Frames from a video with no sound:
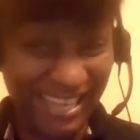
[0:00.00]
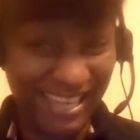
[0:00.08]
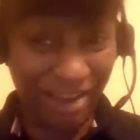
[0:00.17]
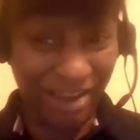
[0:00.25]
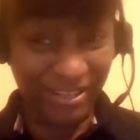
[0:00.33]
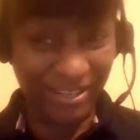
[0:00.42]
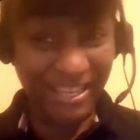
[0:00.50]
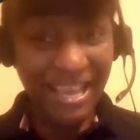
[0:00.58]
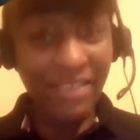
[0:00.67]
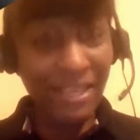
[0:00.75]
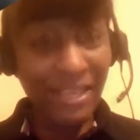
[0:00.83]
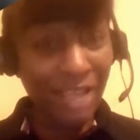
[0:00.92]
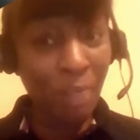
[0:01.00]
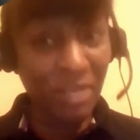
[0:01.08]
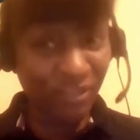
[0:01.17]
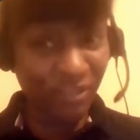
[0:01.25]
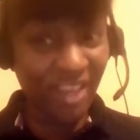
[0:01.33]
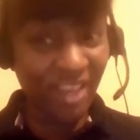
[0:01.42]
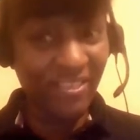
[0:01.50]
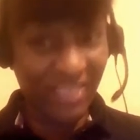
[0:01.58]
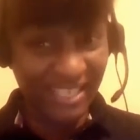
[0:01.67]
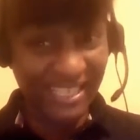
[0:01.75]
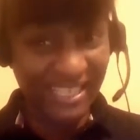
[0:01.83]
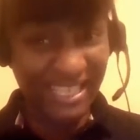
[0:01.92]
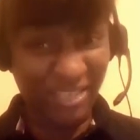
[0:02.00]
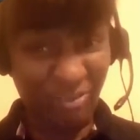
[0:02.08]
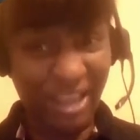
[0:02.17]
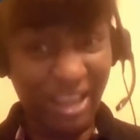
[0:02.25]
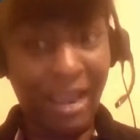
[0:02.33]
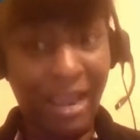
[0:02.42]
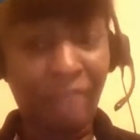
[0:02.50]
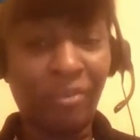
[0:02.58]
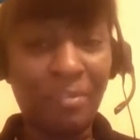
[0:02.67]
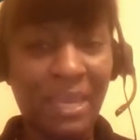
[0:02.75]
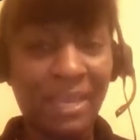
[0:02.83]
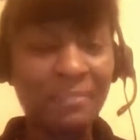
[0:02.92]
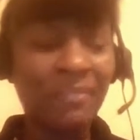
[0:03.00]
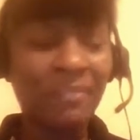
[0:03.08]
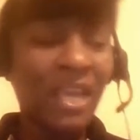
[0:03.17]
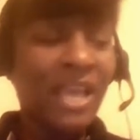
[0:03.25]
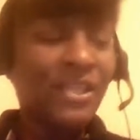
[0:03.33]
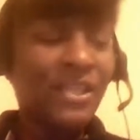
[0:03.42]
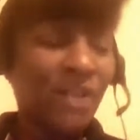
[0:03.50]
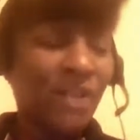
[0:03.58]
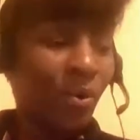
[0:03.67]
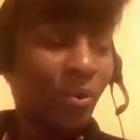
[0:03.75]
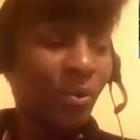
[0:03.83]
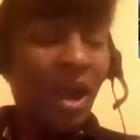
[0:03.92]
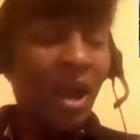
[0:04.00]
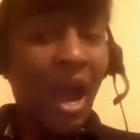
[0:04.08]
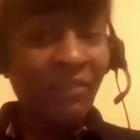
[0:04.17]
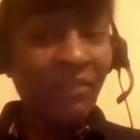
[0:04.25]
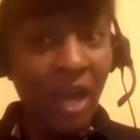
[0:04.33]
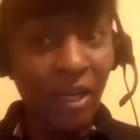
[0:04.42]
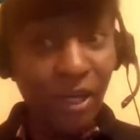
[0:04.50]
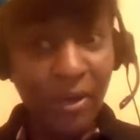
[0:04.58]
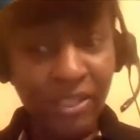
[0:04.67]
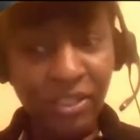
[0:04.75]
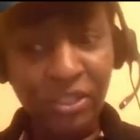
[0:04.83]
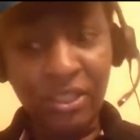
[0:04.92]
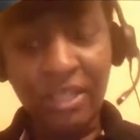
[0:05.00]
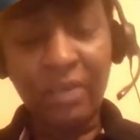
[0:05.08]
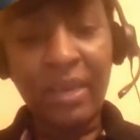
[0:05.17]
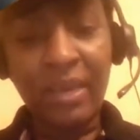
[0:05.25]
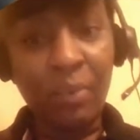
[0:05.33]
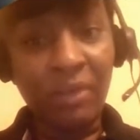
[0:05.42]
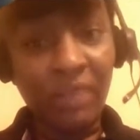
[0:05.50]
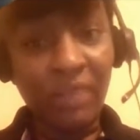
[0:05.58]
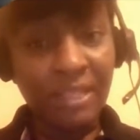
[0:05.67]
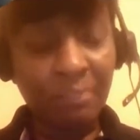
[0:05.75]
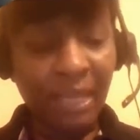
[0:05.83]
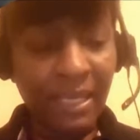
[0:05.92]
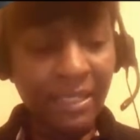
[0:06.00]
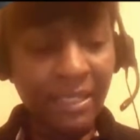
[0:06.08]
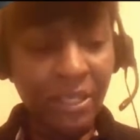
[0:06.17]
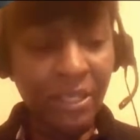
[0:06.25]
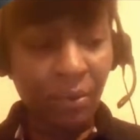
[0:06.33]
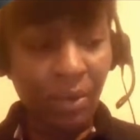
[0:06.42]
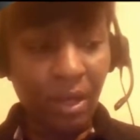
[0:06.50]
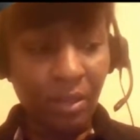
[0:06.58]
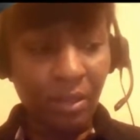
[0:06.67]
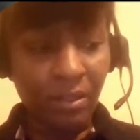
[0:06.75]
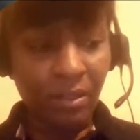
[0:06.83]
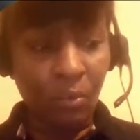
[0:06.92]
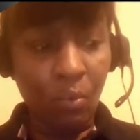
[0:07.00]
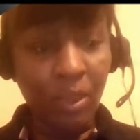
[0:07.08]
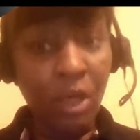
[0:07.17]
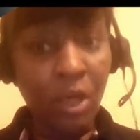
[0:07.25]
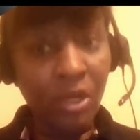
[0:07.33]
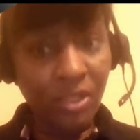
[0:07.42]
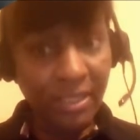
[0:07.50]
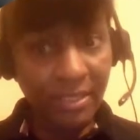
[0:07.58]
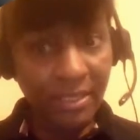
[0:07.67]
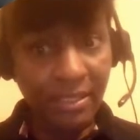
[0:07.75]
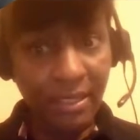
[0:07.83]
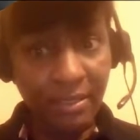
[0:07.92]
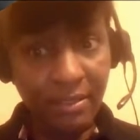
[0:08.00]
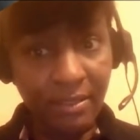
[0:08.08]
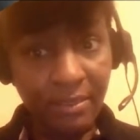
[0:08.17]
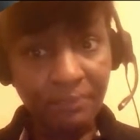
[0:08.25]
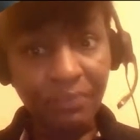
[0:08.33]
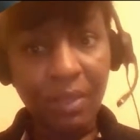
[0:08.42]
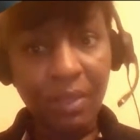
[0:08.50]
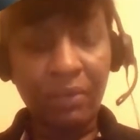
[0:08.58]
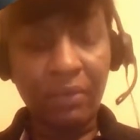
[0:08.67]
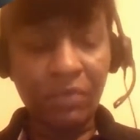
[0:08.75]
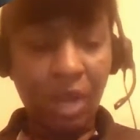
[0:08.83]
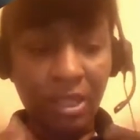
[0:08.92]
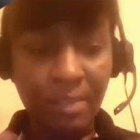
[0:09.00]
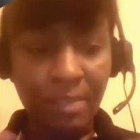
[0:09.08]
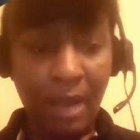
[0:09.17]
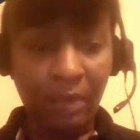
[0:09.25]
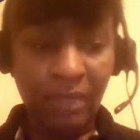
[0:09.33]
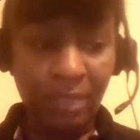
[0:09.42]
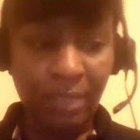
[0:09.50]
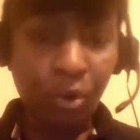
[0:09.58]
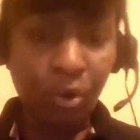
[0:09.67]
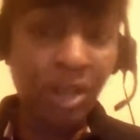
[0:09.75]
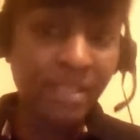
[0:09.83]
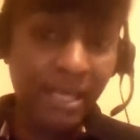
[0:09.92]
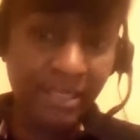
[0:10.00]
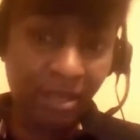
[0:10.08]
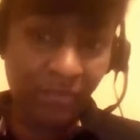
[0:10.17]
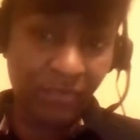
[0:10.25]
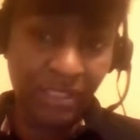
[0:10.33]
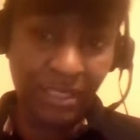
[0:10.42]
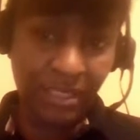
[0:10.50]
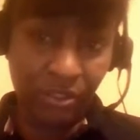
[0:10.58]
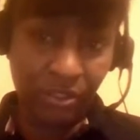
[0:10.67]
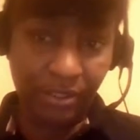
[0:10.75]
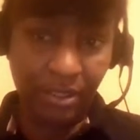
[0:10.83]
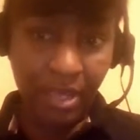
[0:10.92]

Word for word: hour. That's how much fun this is right now for me. So I've got a question. Okay, now we've explained, you know, uh, what consciousness is. We've talked mm-hmm. about the process of ascension